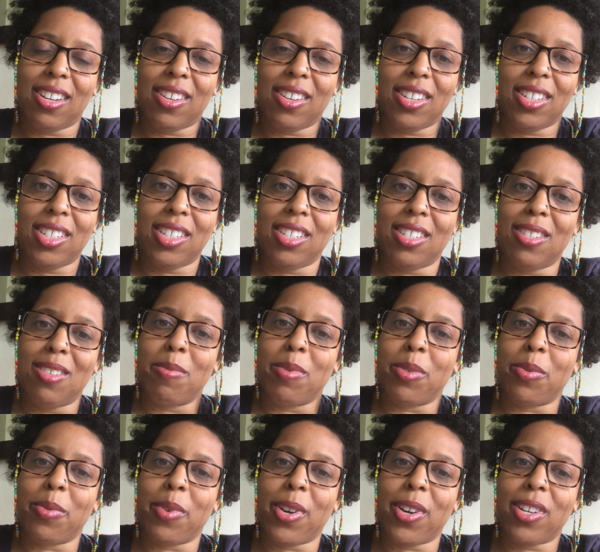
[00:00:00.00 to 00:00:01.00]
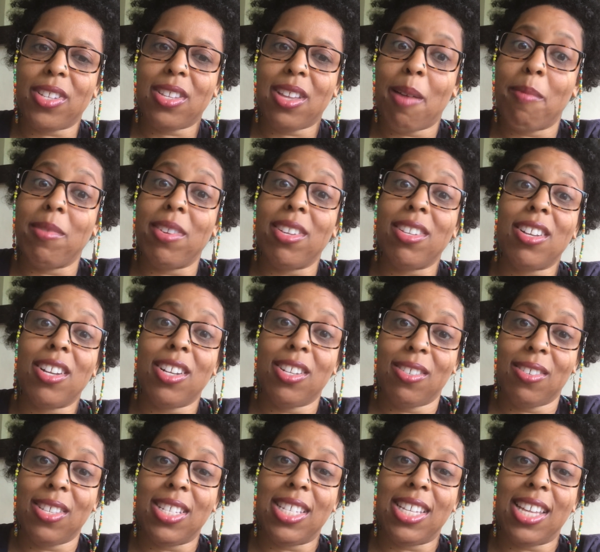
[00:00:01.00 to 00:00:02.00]
It's just too much work. So I'm just going to
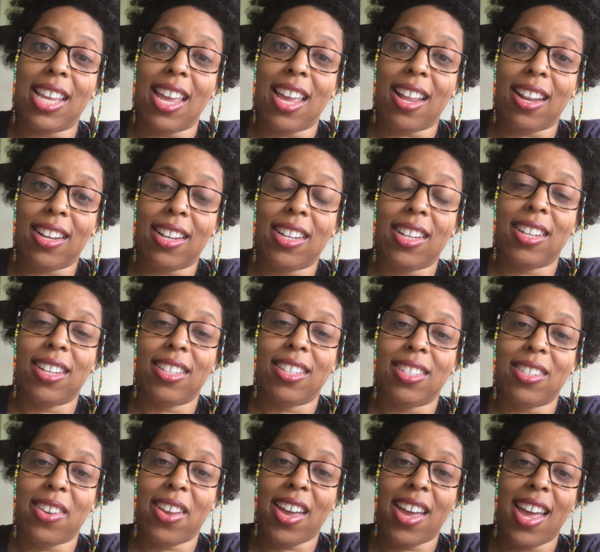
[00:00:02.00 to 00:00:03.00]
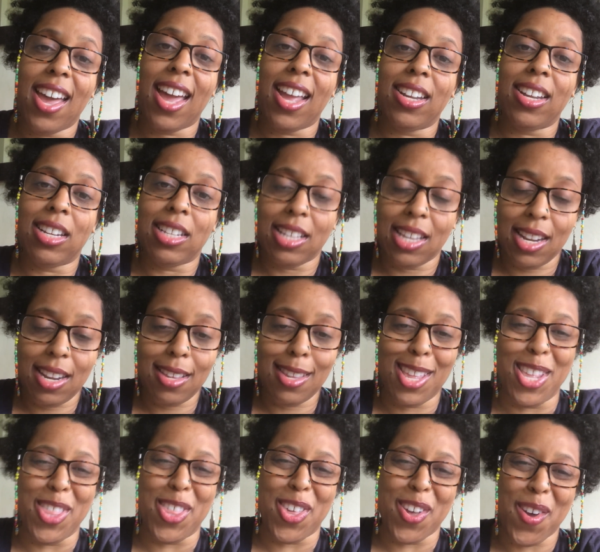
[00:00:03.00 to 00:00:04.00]
do this again. So I deleted
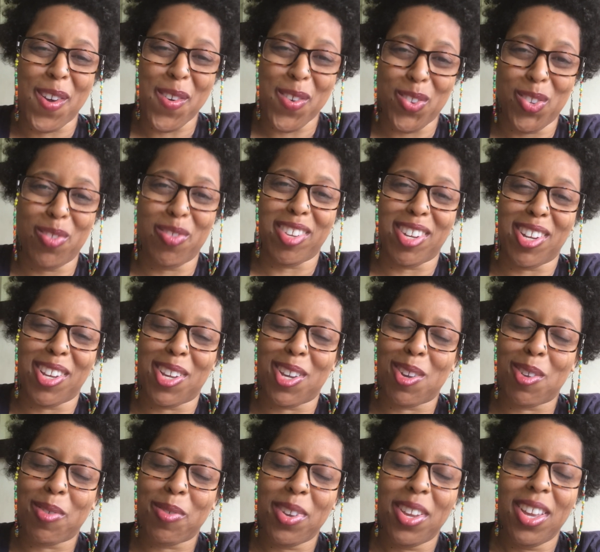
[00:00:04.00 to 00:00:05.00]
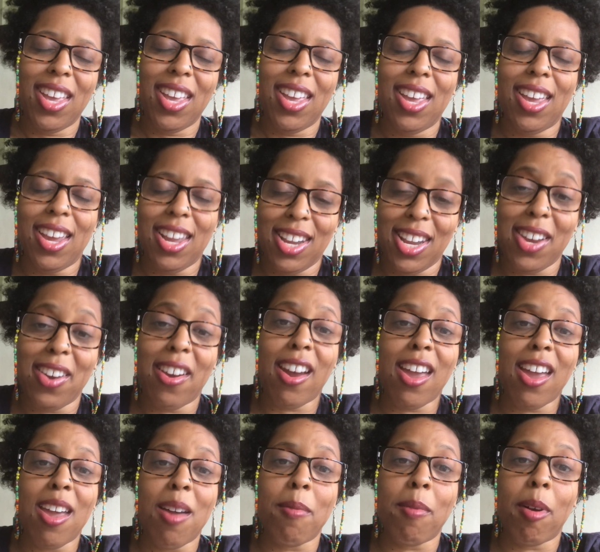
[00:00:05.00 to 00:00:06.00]
the old video, and here I
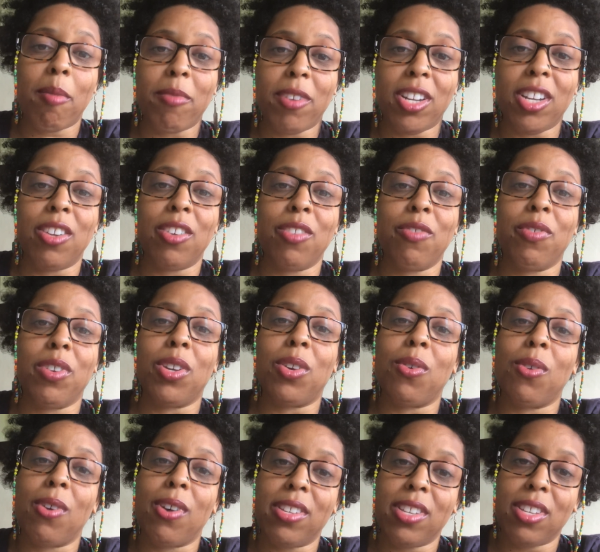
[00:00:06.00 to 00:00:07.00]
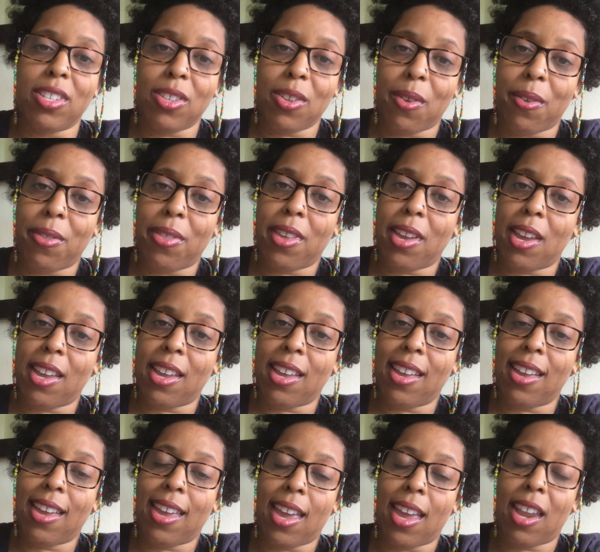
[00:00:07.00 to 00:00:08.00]
am. I'm going to record this whole thing
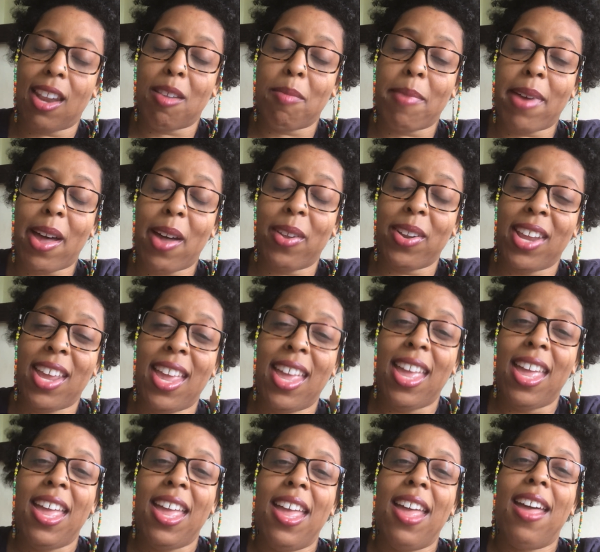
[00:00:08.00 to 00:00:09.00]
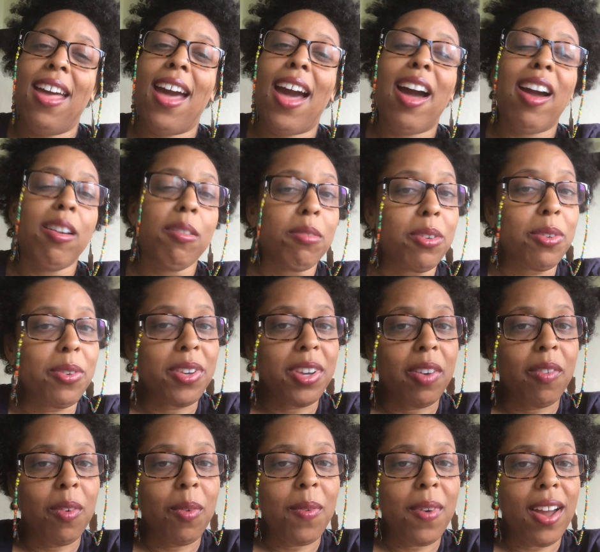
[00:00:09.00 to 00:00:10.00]
again about how I'm doing in
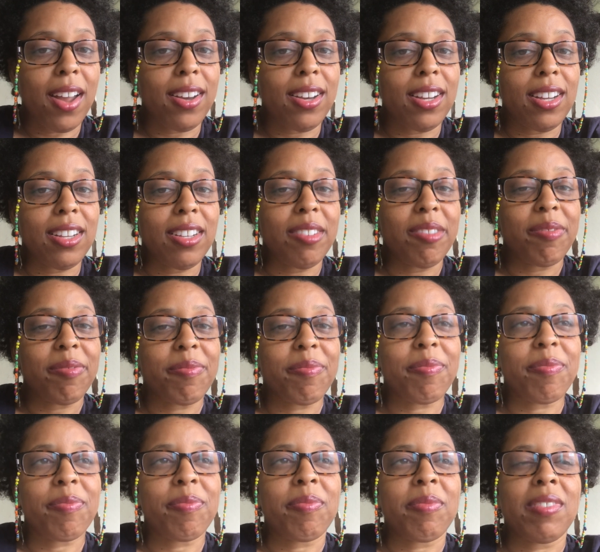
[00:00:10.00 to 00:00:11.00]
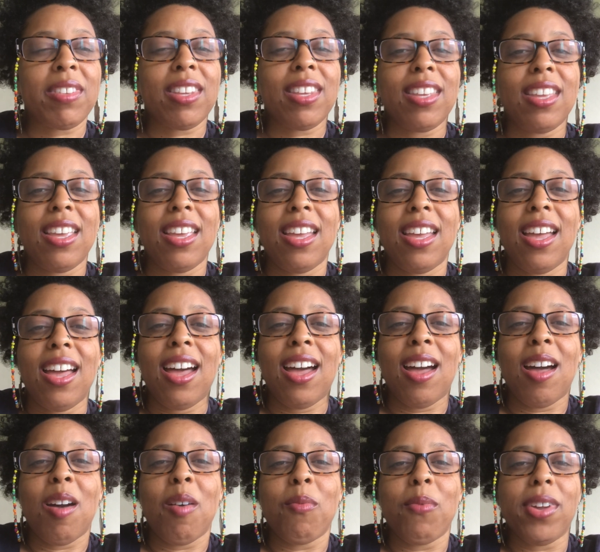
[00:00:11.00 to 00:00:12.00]
Rwanda,
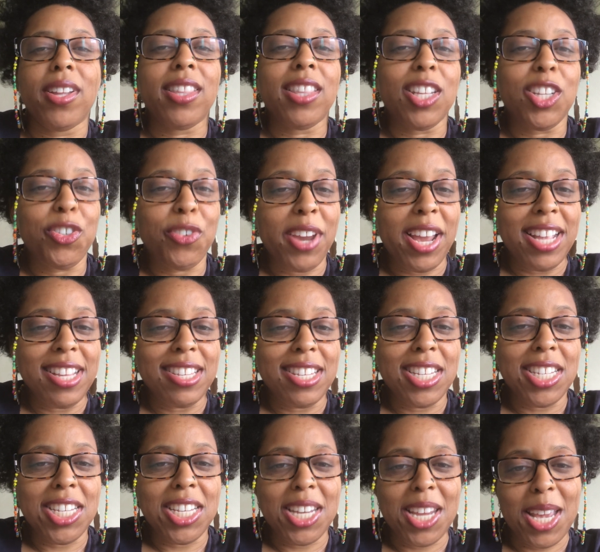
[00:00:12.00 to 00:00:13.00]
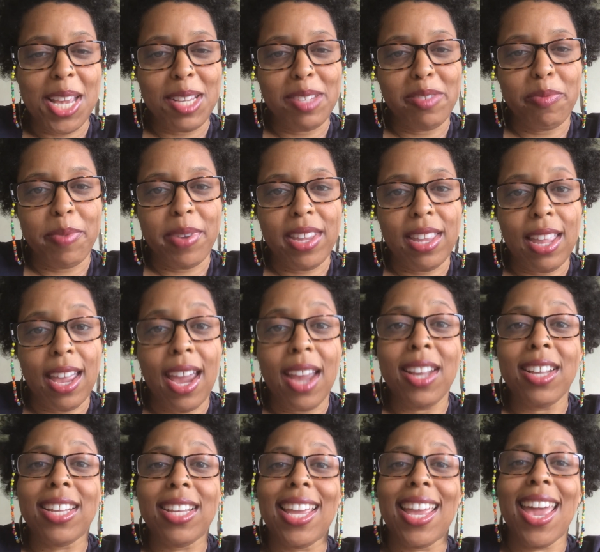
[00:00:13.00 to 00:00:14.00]
what the transition has been
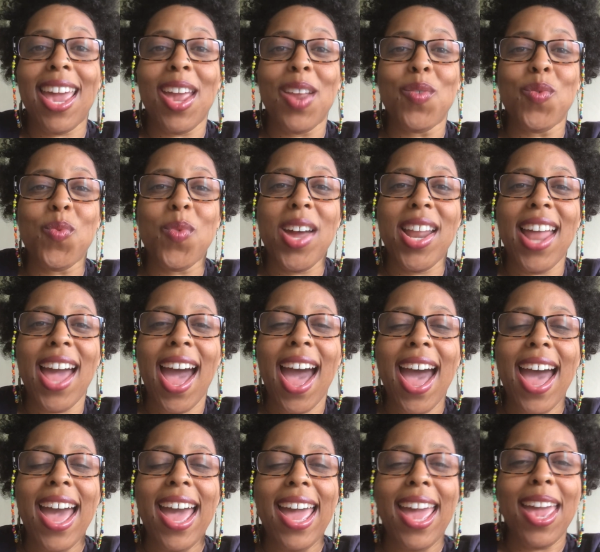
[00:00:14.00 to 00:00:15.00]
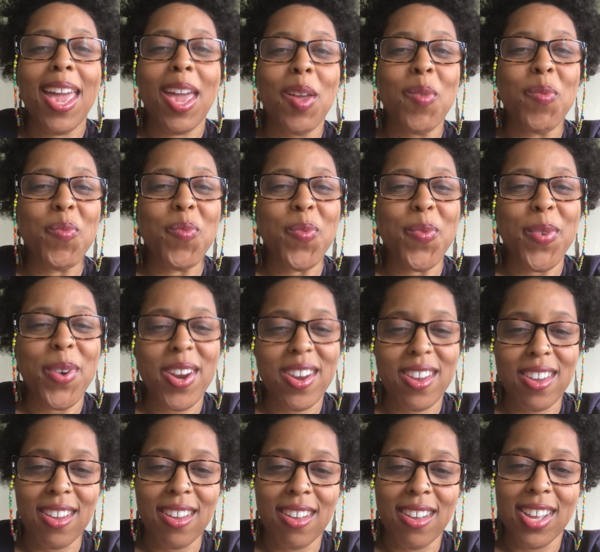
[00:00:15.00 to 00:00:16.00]
like, and what I am
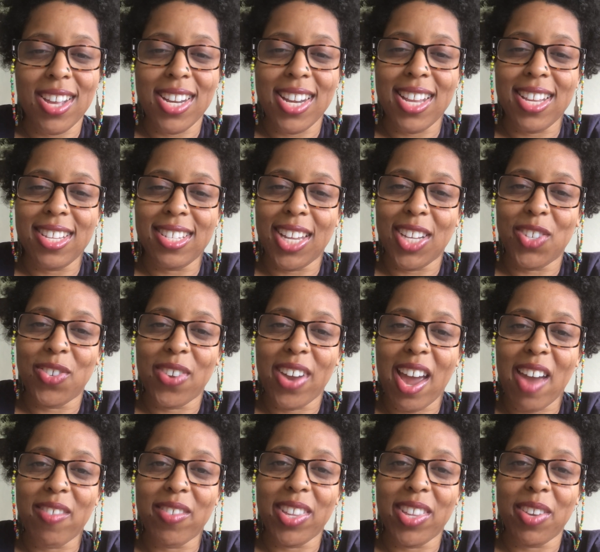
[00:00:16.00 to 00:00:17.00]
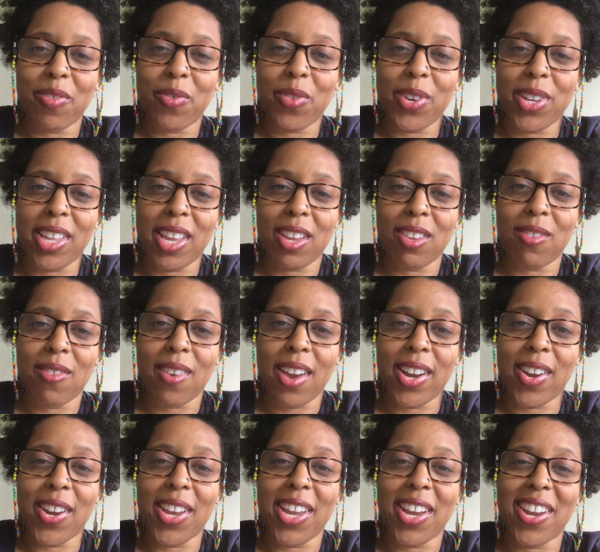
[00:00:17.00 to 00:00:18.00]
working on as a traveling freelance
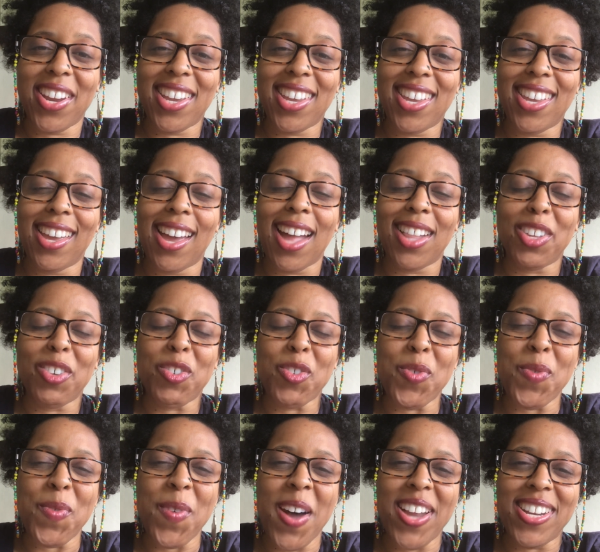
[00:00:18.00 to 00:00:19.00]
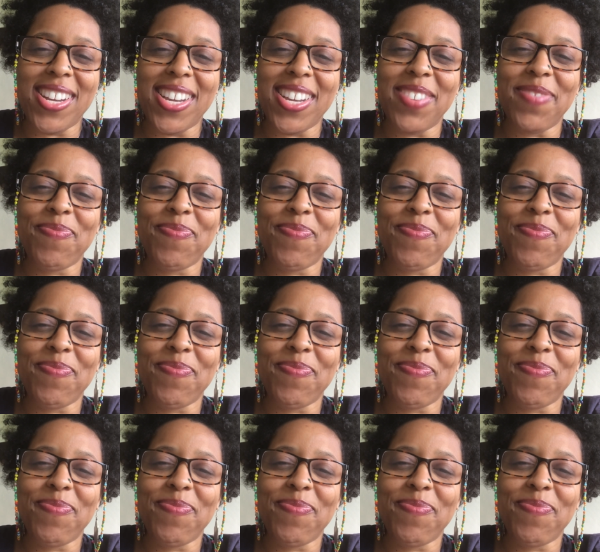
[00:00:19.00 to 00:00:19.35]
writer here in Kigali, Rwanda.